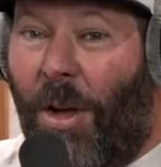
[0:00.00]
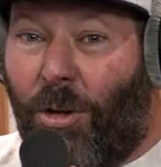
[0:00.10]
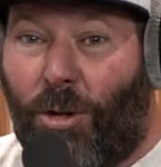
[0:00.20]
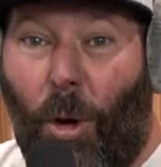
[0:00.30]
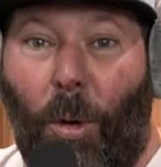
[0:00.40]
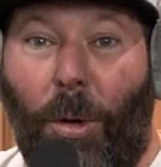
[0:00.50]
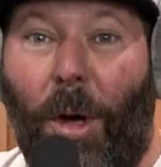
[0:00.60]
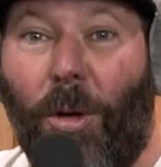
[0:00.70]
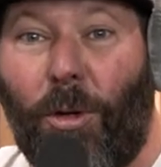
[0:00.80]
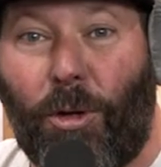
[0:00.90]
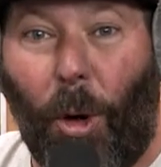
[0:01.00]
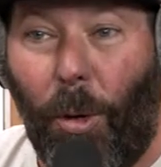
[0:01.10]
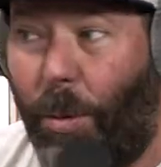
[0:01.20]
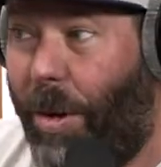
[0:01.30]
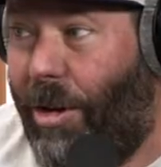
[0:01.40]
sold,
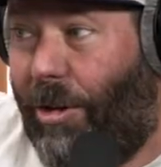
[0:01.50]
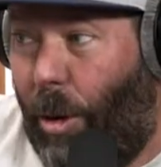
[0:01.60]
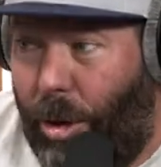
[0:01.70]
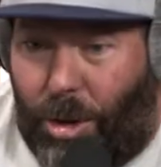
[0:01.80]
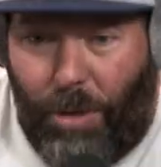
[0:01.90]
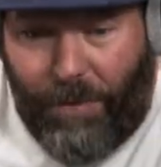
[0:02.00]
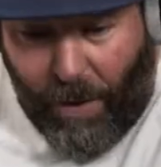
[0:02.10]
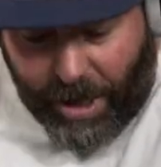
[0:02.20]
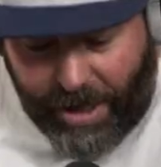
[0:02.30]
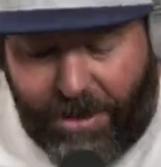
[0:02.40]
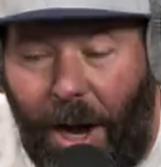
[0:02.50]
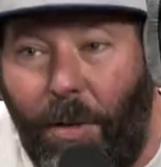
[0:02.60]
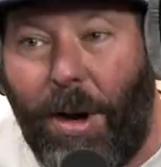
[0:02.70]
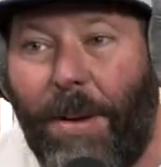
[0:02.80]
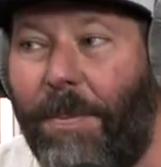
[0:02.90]
sold. We just sold a show to fucking Discovery.